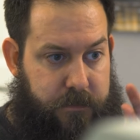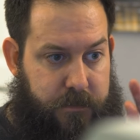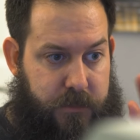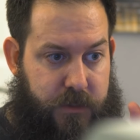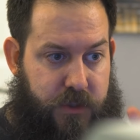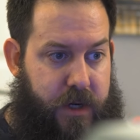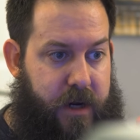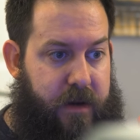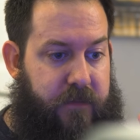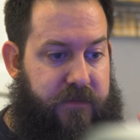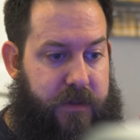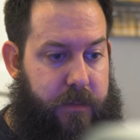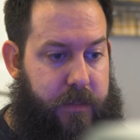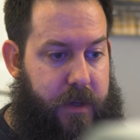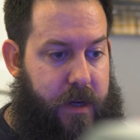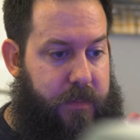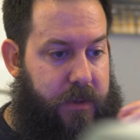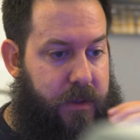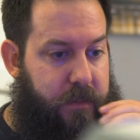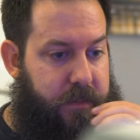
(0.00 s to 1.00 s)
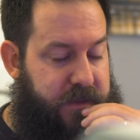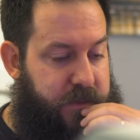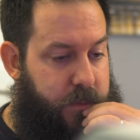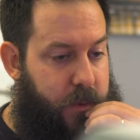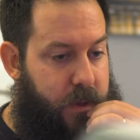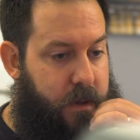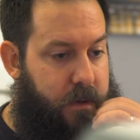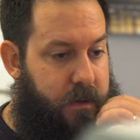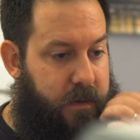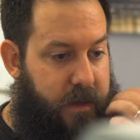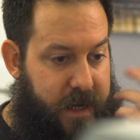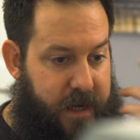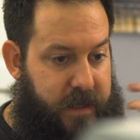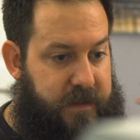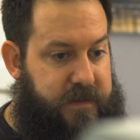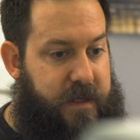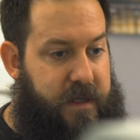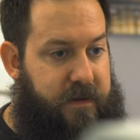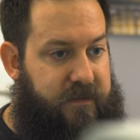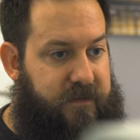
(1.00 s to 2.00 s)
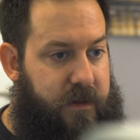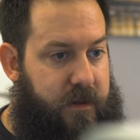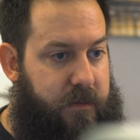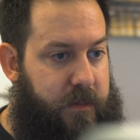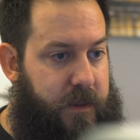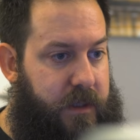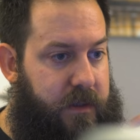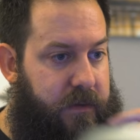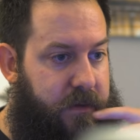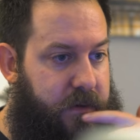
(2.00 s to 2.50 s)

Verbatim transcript: drives are popping up as well as NVMe.